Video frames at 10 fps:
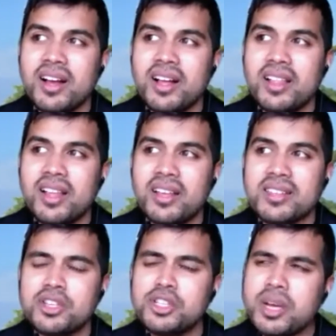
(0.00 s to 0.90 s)
like
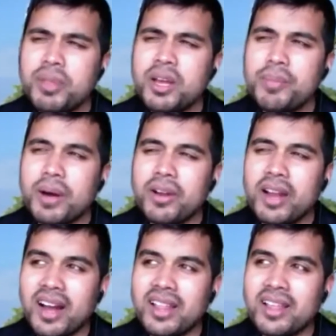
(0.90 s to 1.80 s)
there's something about an
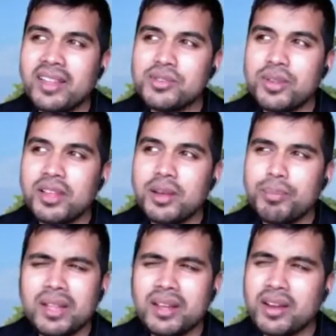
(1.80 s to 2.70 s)
island that's really
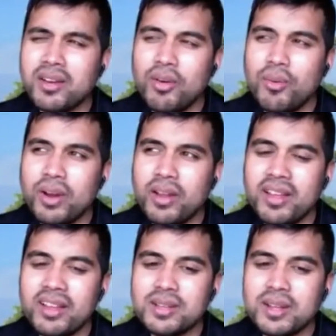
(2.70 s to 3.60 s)
appealing. I don't know what it
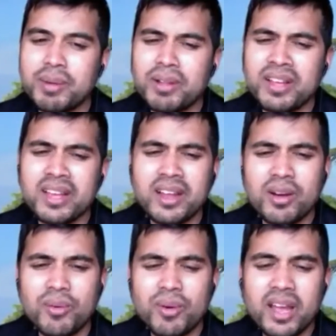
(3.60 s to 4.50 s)
is about, like getting
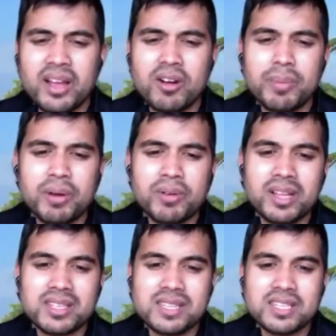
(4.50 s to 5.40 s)
away or about
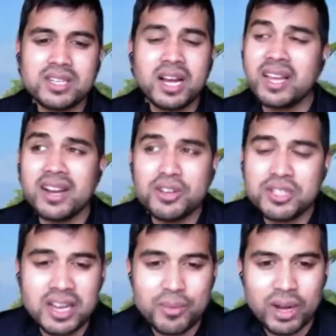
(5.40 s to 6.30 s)
relaxation. I can
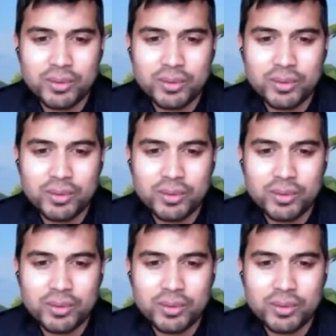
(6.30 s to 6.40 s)
understand why